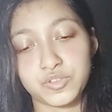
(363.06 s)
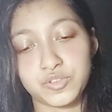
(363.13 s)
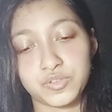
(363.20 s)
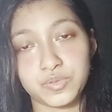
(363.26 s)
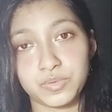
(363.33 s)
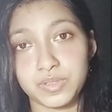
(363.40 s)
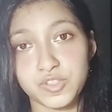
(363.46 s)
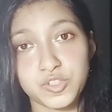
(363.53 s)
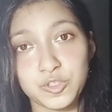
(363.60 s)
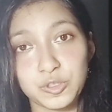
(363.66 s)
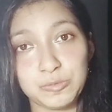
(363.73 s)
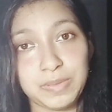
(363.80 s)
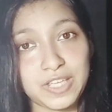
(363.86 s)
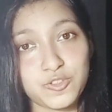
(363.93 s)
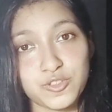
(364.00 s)
to do this 2
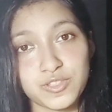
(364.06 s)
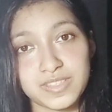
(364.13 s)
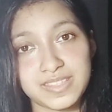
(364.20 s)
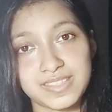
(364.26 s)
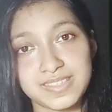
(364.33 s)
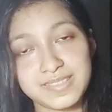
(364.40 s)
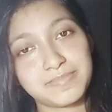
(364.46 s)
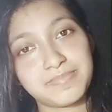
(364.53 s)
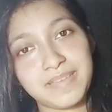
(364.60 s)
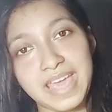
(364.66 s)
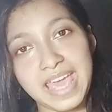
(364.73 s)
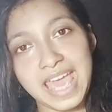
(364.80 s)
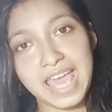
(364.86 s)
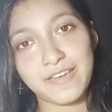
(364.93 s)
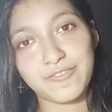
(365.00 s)
pages
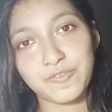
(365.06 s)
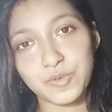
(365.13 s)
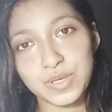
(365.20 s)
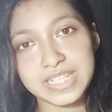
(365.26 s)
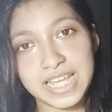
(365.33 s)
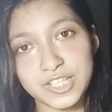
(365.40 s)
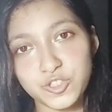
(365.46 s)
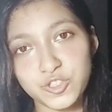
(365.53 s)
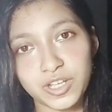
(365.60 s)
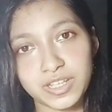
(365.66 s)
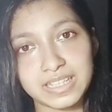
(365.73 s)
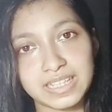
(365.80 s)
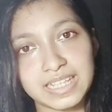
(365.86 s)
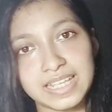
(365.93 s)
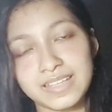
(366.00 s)
everyday
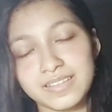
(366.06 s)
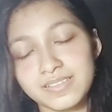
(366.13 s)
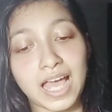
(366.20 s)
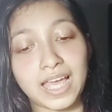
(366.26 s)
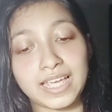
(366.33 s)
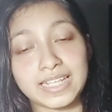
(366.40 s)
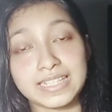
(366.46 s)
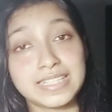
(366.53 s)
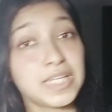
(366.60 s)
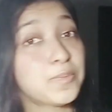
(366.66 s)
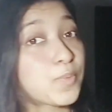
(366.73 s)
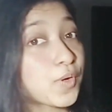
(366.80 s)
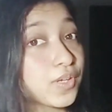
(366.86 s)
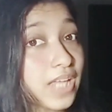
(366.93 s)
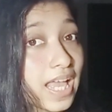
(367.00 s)
journaling. I
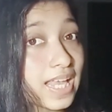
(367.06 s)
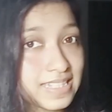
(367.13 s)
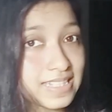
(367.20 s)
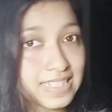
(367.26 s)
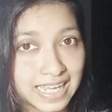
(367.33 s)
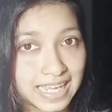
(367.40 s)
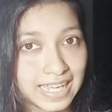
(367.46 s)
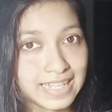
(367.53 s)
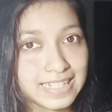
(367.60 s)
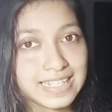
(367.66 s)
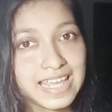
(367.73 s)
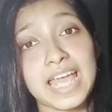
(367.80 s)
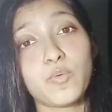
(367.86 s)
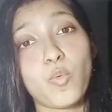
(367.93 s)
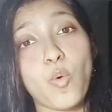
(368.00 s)
did procrastinate.
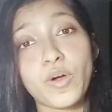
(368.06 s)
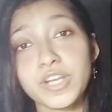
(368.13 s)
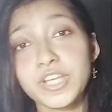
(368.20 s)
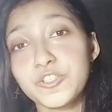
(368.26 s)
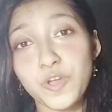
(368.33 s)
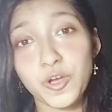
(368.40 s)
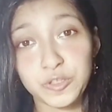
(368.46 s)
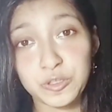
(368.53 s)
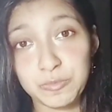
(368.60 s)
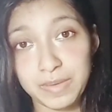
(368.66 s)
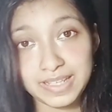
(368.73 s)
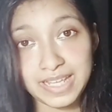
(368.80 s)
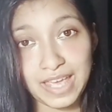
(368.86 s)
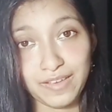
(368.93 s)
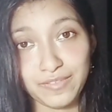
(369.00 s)
I wanted to document
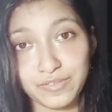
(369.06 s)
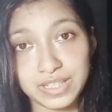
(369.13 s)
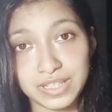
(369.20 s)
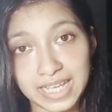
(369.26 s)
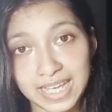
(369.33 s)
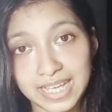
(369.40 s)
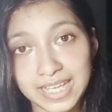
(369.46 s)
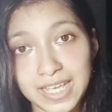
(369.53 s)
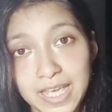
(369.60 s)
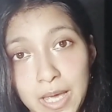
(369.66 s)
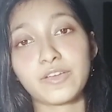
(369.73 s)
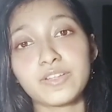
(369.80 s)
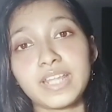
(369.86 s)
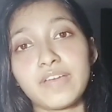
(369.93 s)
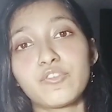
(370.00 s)
every day.
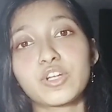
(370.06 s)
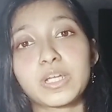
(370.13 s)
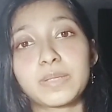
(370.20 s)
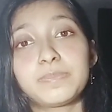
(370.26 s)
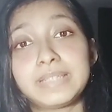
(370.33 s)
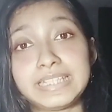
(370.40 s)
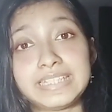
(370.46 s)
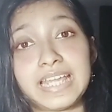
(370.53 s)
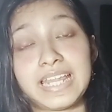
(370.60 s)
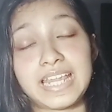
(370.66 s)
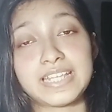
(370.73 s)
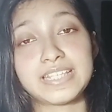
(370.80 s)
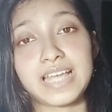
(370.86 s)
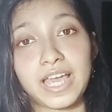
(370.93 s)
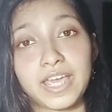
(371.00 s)
I could never complete an
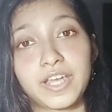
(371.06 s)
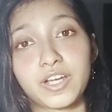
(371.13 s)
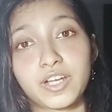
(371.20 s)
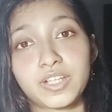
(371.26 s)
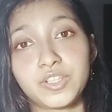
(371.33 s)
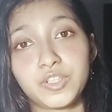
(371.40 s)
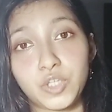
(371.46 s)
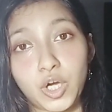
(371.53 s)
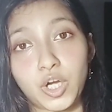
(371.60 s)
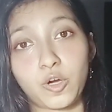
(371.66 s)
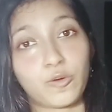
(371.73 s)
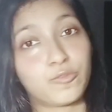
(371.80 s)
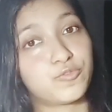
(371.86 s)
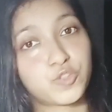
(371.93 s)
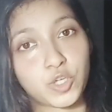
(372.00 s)
entire year
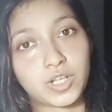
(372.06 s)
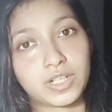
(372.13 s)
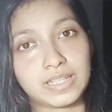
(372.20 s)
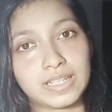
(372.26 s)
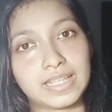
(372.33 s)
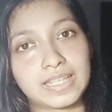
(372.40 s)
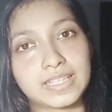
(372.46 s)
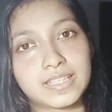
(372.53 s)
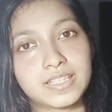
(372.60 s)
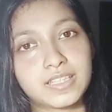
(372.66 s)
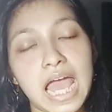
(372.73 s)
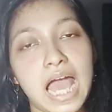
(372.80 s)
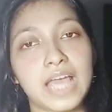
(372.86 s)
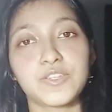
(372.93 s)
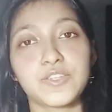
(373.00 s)
of journaling.
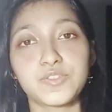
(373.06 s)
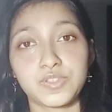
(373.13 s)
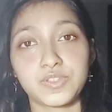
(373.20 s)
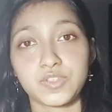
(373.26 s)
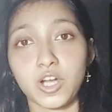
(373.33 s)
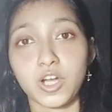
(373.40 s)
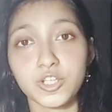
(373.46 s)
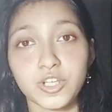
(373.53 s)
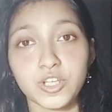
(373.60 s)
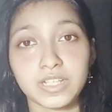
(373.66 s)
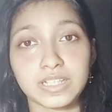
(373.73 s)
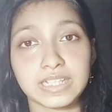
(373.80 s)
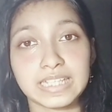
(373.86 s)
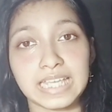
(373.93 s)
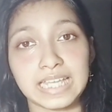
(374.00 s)
I used to start
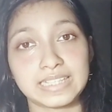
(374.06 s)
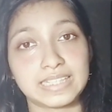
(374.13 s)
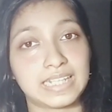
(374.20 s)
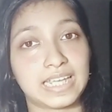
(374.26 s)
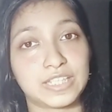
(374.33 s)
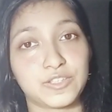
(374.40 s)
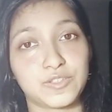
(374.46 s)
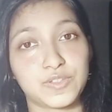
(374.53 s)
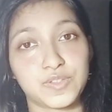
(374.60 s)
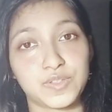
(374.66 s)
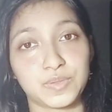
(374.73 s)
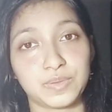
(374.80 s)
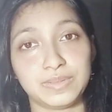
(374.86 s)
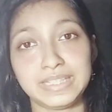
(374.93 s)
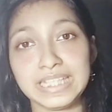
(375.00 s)
journaling and then I used
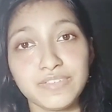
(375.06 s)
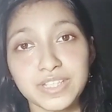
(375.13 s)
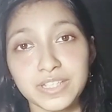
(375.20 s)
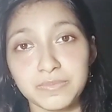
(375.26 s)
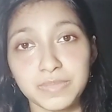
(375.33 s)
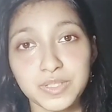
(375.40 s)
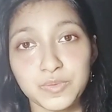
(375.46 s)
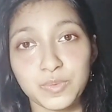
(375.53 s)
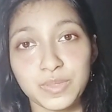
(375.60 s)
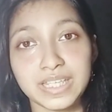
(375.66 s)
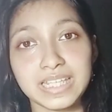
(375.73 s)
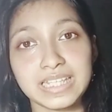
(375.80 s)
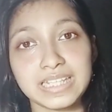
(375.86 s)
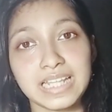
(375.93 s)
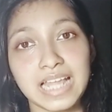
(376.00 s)
to leave it in
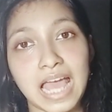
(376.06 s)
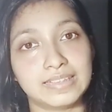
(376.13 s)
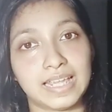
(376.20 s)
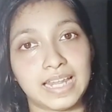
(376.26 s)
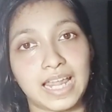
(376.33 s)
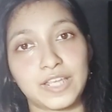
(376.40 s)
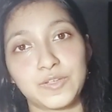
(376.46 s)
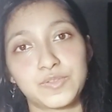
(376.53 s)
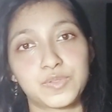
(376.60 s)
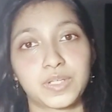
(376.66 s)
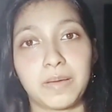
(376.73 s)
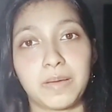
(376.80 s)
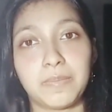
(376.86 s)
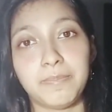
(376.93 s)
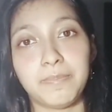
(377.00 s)
between. And then I used
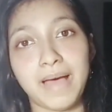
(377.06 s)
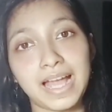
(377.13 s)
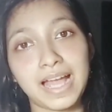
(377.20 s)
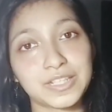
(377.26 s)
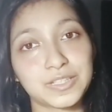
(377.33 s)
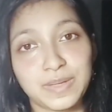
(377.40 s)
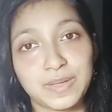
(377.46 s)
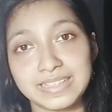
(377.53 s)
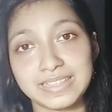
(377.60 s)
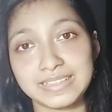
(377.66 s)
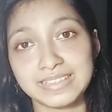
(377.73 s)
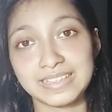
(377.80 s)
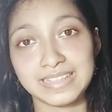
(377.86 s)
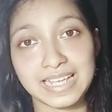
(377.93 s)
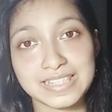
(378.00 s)
to come back to
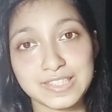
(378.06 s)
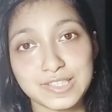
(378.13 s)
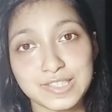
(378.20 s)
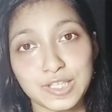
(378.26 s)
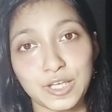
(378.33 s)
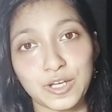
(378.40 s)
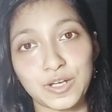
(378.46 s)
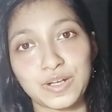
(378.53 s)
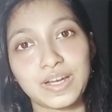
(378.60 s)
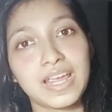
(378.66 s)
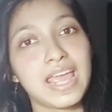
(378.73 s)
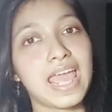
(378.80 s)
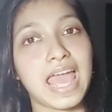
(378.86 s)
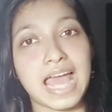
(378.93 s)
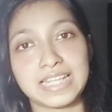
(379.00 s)
it the next year,
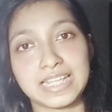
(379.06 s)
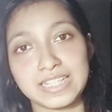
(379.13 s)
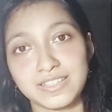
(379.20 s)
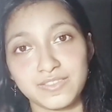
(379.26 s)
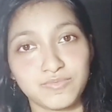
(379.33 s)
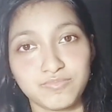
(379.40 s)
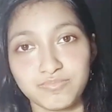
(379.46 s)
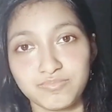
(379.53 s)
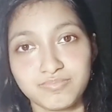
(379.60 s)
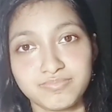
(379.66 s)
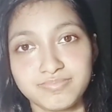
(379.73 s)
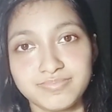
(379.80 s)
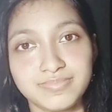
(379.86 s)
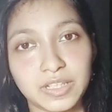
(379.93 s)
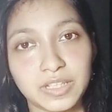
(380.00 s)
and then,
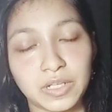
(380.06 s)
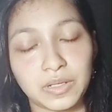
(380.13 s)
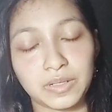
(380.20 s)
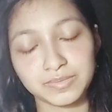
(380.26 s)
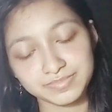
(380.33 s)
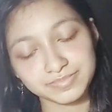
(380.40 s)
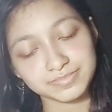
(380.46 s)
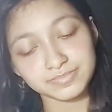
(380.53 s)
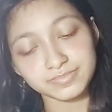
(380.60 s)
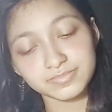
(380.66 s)
you know.